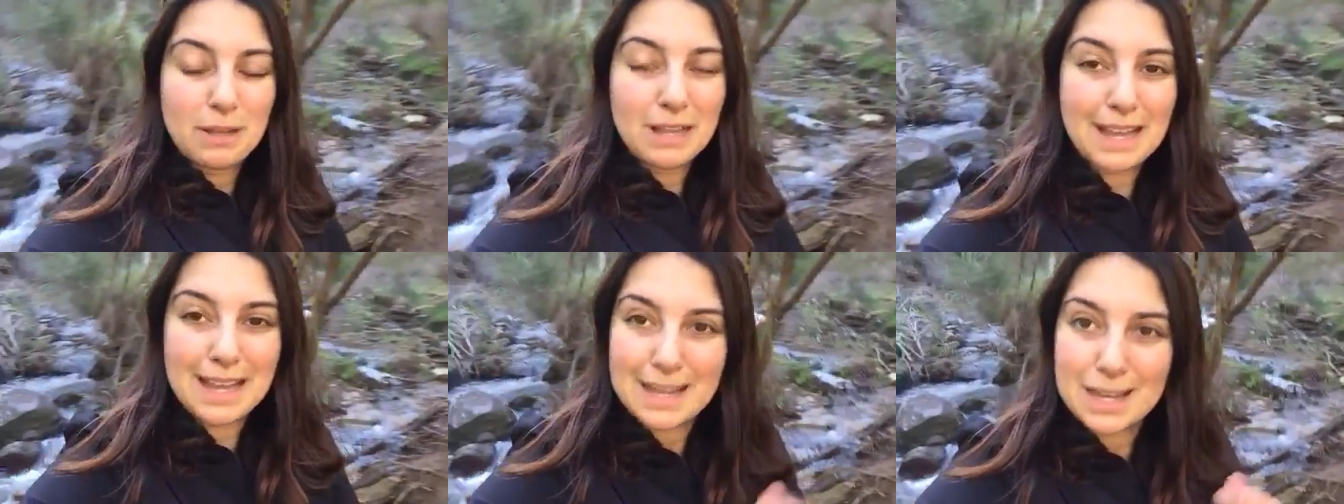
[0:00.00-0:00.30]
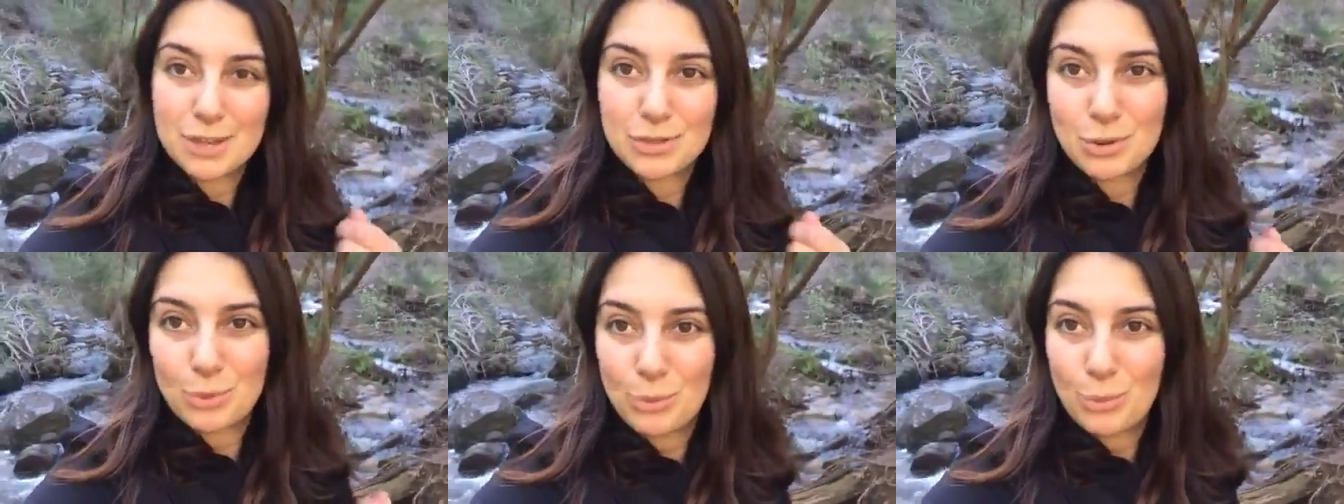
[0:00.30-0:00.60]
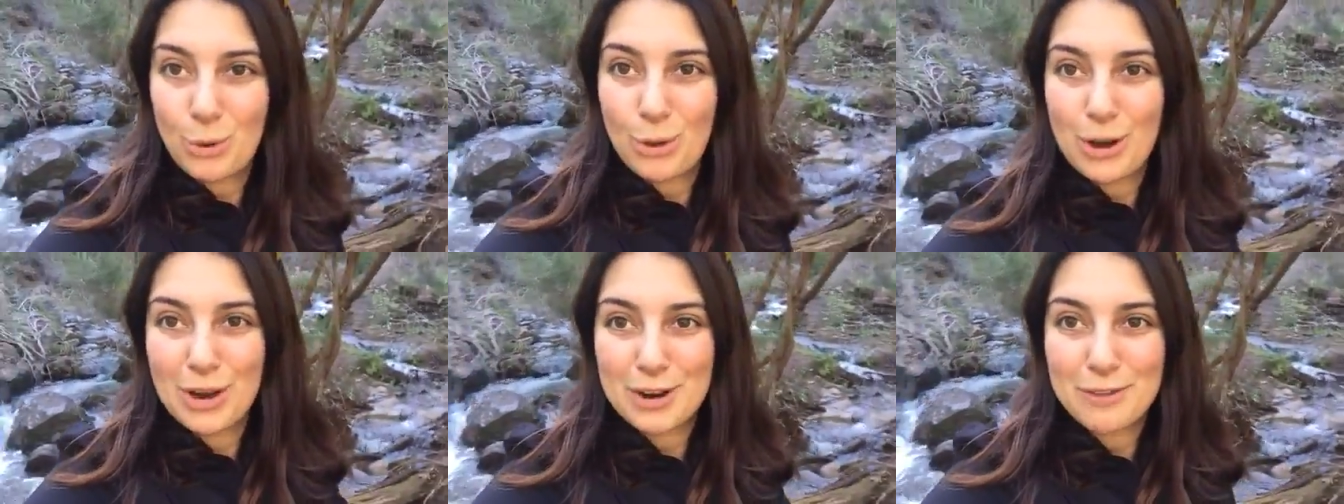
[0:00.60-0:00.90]
play in the
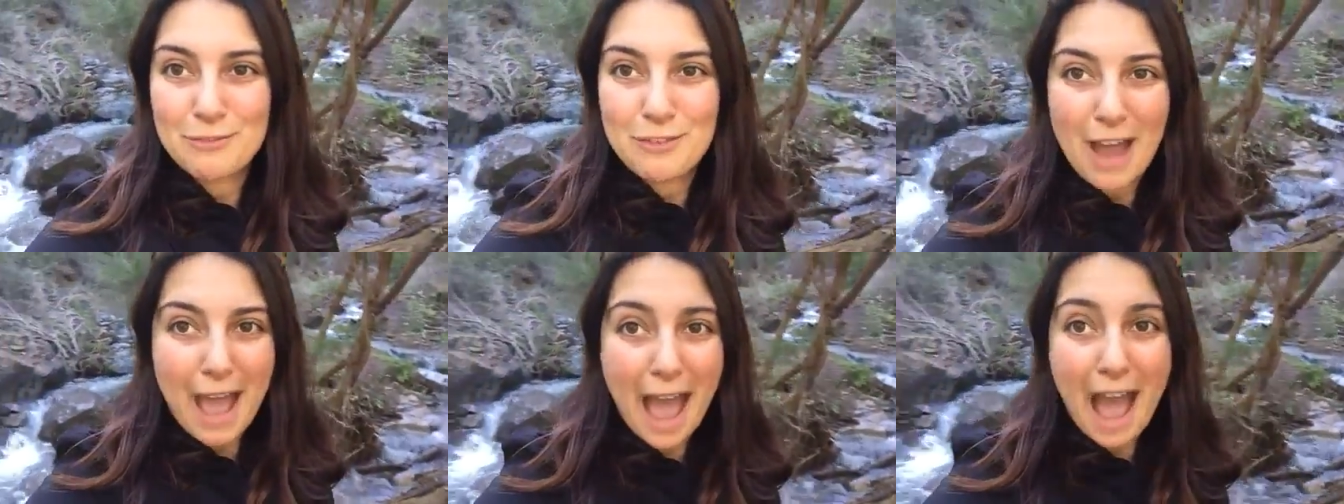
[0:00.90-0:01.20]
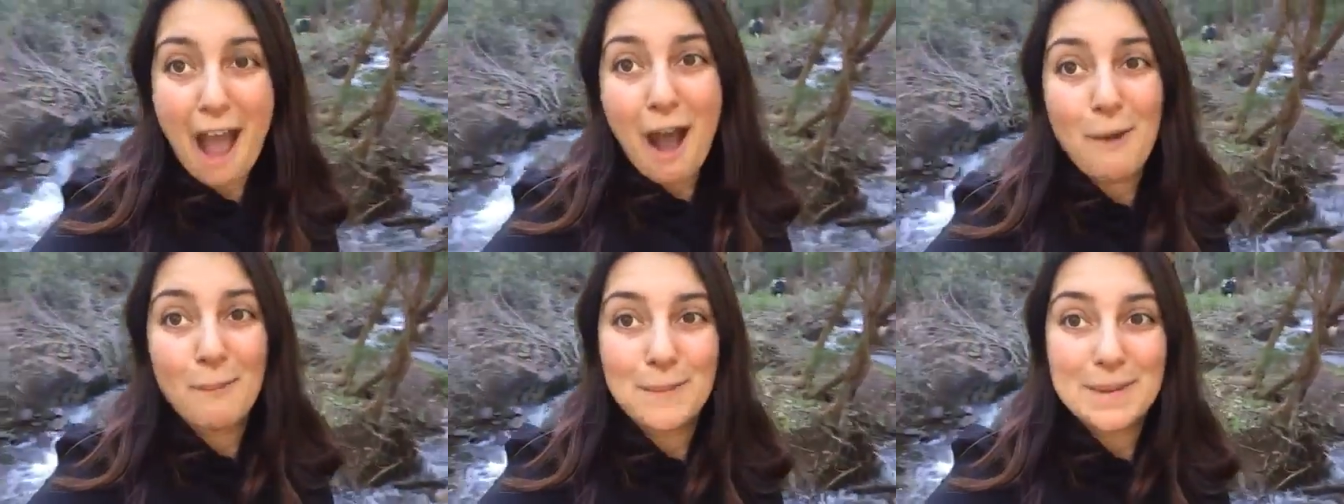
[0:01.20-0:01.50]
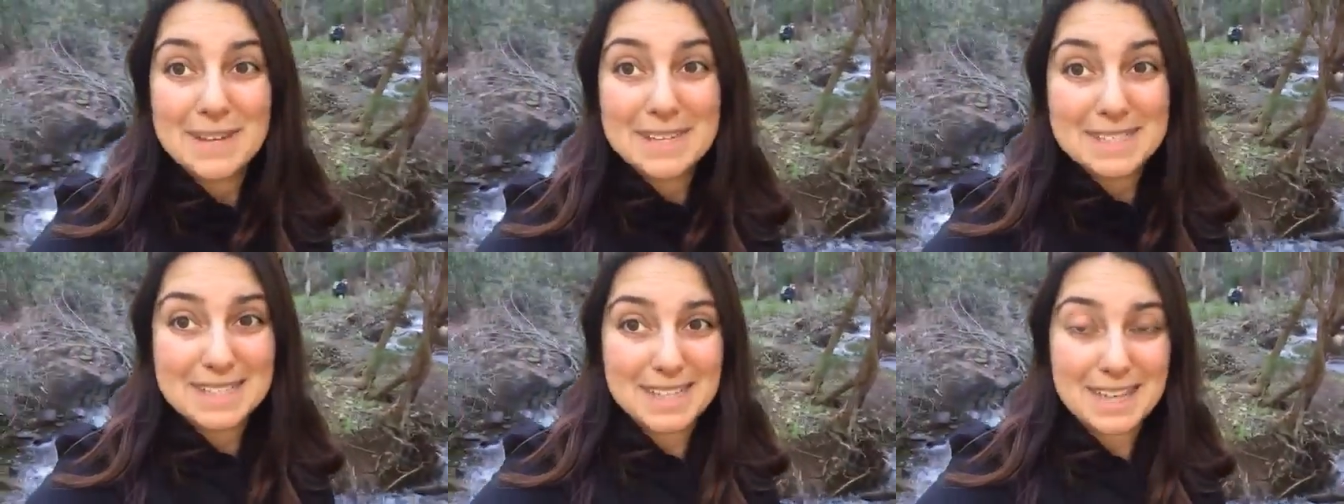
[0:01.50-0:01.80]
water for
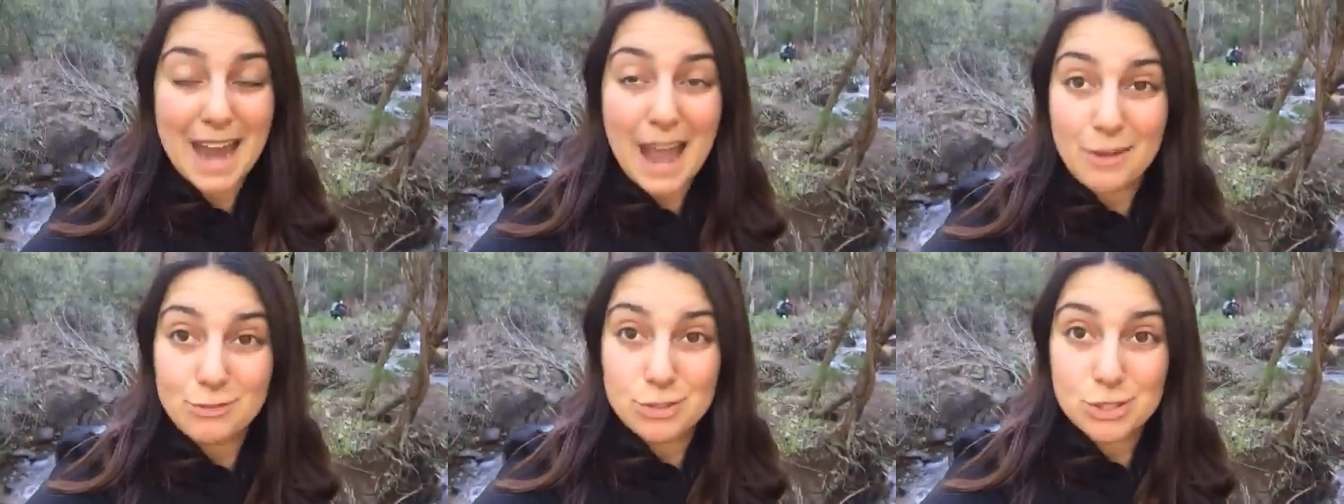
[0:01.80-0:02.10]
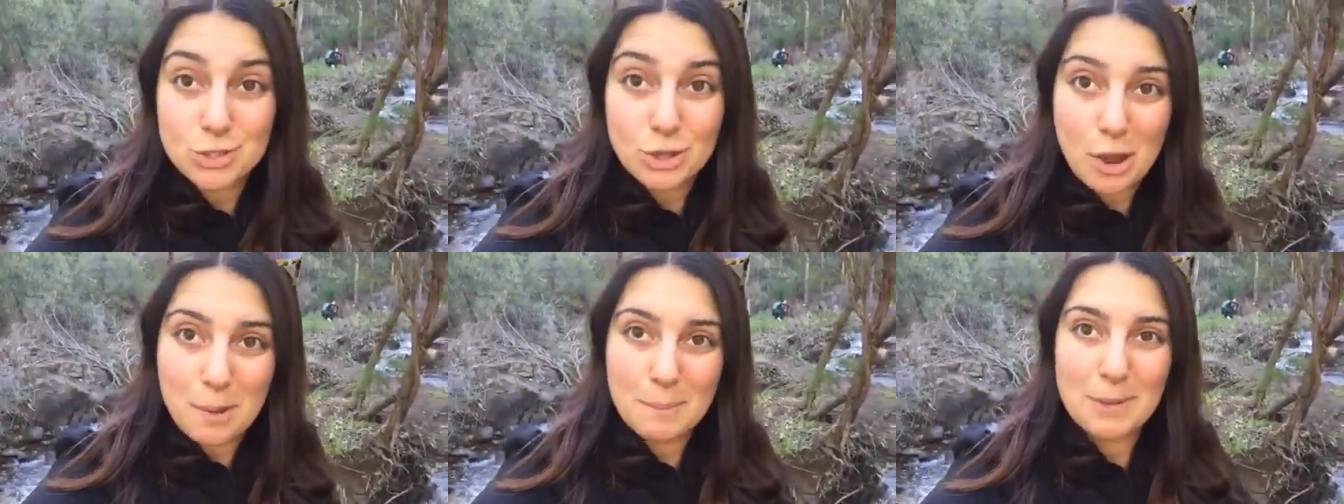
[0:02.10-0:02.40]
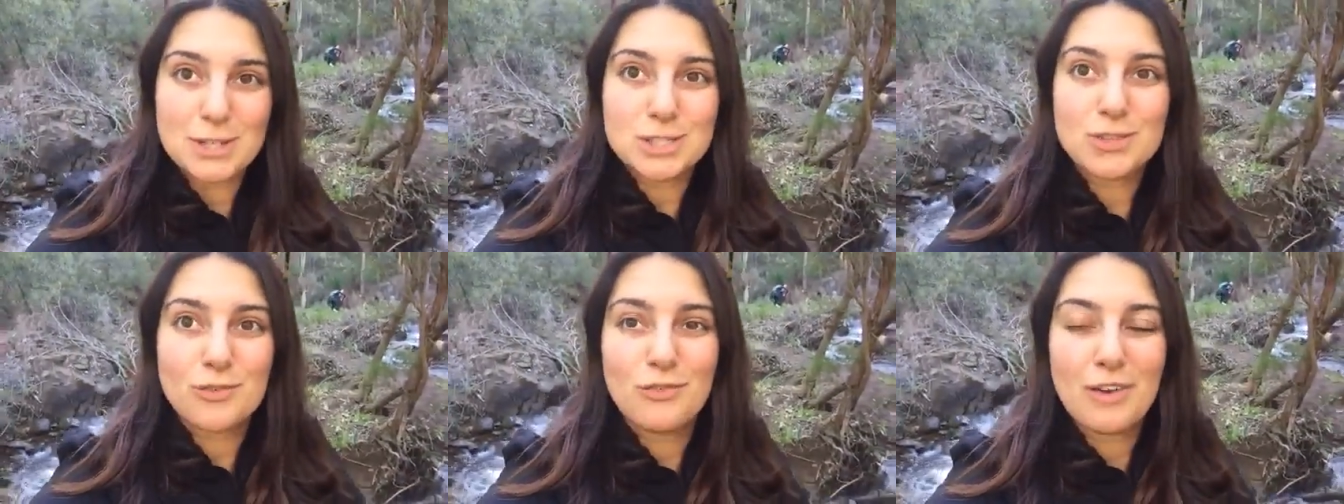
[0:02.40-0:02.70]
hours and have so
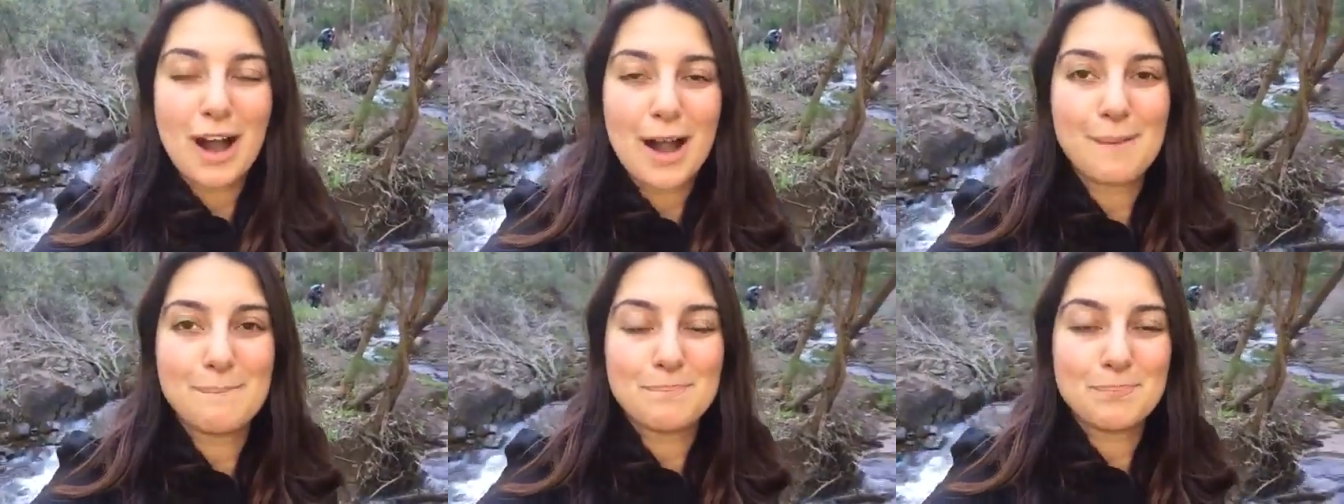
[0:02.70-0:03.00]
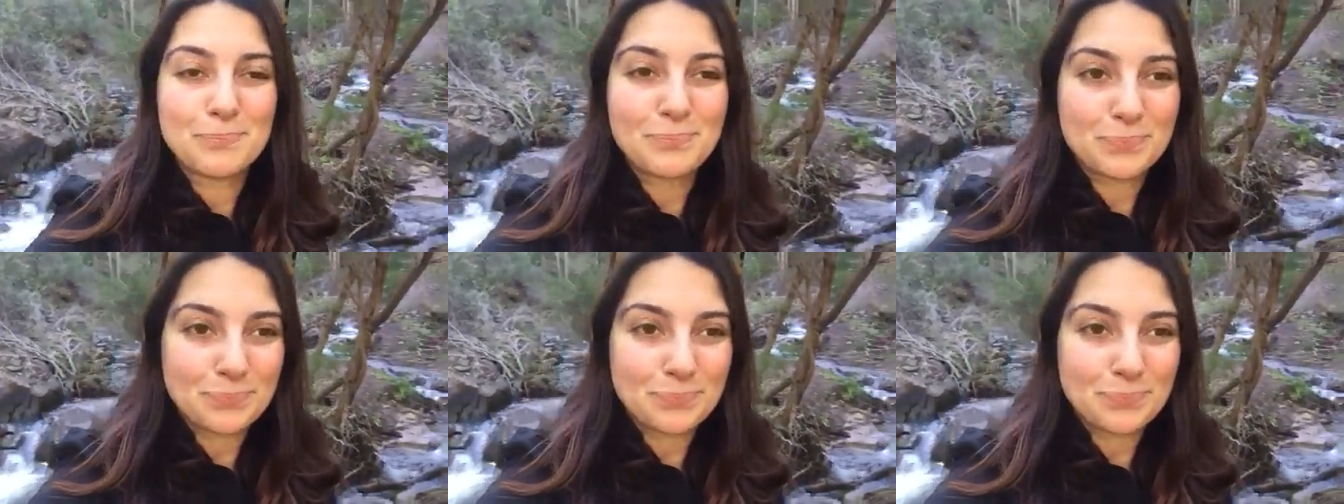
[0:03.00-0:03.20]
much fun.